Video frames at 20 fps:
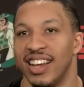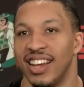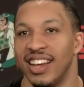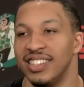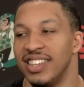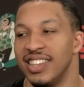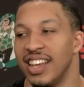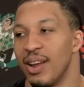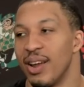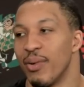
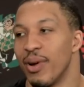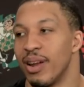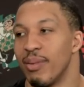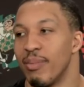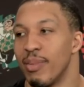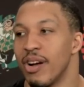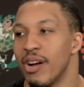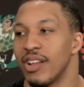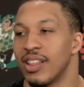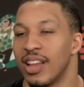He said he ran the
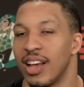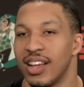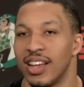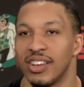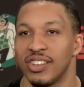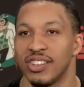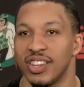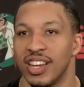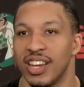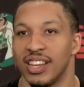marathon
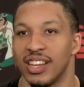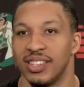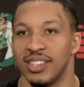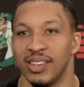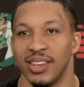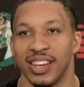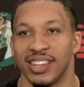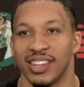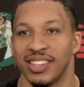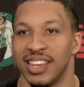yesterday,
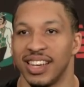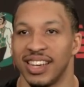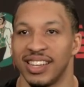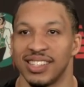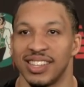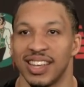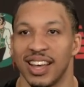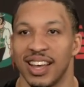so he got to take his